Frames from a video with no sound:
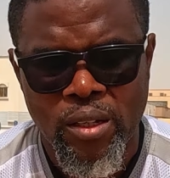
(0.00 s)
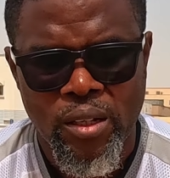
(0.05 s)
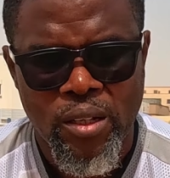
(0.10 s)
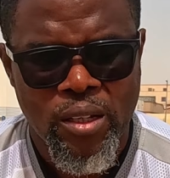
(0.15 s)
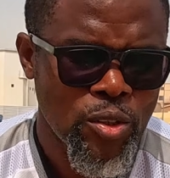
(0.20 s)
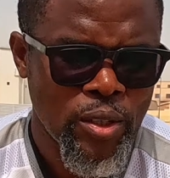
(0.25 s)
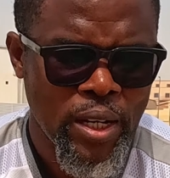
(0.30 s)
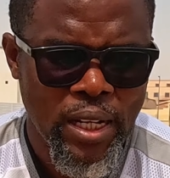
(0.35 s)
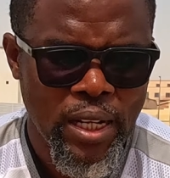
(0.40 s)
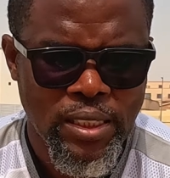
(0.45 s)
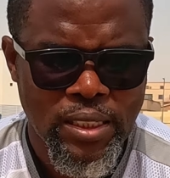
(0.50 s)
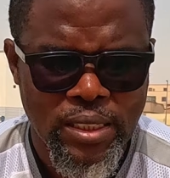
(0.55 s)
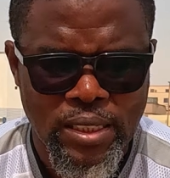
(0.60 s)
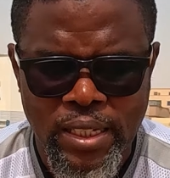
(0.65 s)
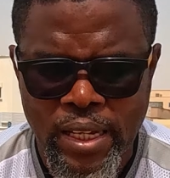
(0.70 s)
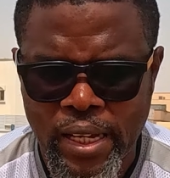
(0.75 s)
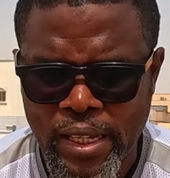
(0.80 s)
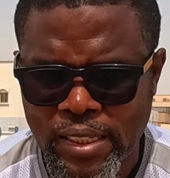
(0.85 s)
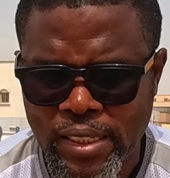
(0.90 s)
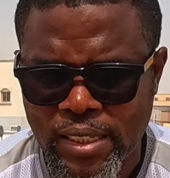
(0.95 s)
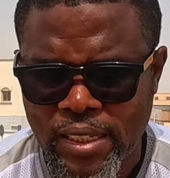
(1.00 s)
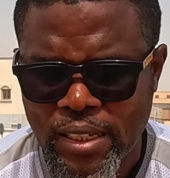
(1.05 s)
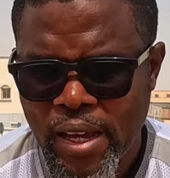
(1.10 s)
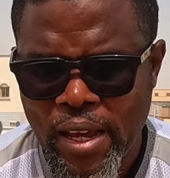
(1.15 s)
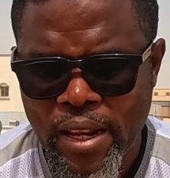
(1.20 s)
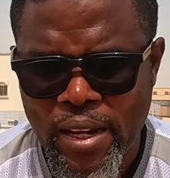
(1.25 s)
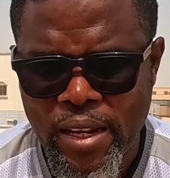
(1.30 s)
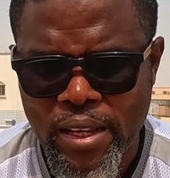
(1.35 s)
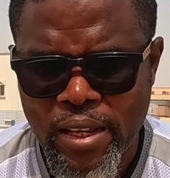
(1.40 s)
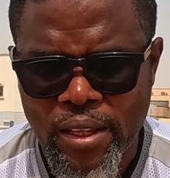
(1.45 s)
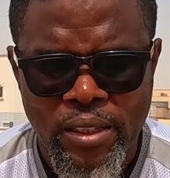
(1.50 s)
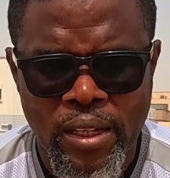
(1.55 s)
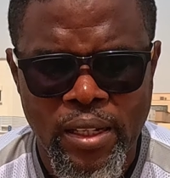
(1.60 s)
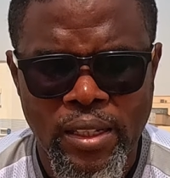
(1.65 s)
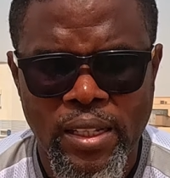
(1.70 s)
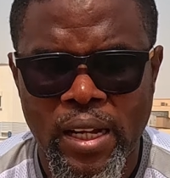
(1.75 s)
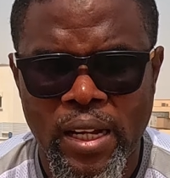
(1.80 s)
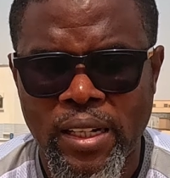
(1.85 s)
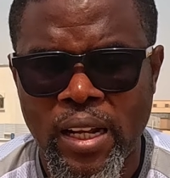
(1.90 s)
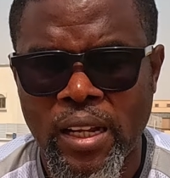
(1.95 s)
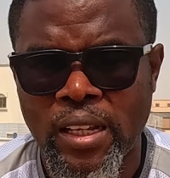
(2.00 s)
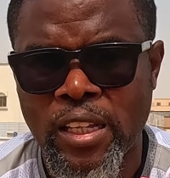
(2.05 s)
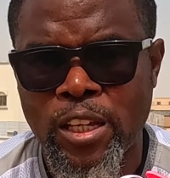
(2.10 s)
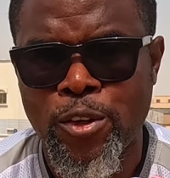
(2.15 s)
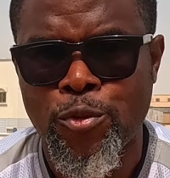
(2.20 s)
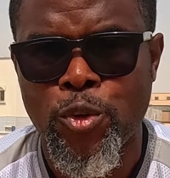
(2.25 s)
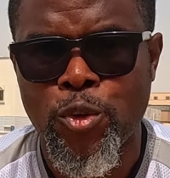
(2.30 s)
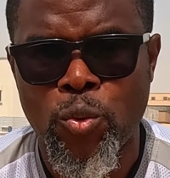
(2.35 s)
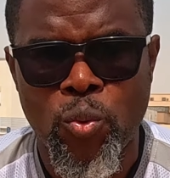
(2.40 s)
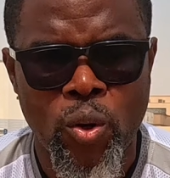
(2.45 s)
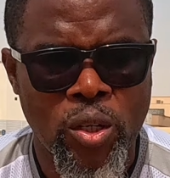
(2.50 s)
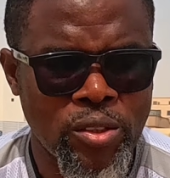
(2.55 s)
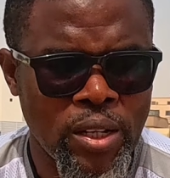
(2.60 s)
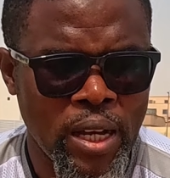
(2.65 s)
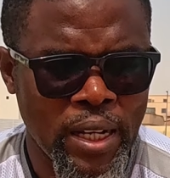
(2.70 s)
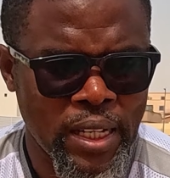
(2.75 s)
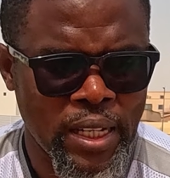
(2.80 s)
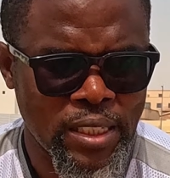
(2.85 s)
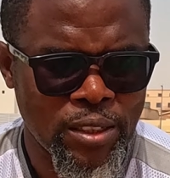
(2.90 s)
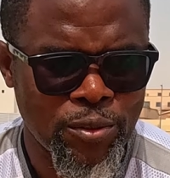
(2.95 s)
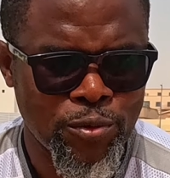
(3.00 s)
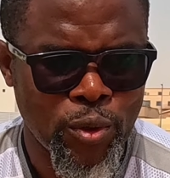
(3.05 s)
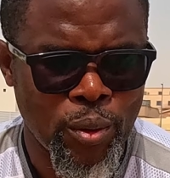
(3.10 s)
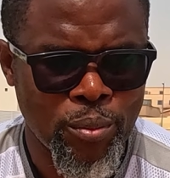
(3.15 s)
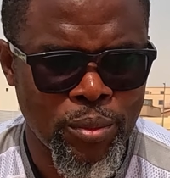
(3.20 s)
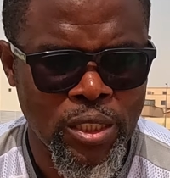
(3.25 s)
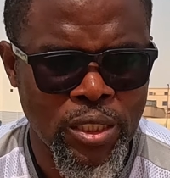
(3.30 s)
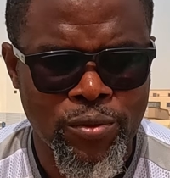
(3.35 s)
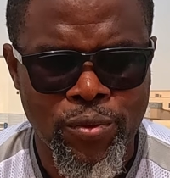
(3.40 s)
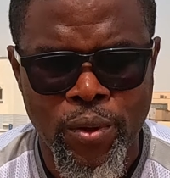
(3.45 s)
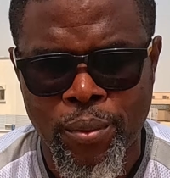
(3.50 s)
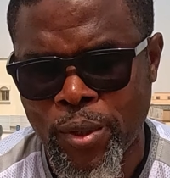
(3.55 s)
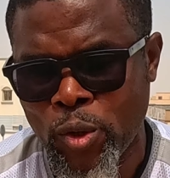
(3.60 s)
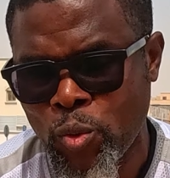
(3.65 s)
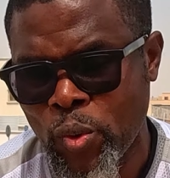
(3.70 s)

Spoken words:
You can't get anything that can give you what you are getting from this from the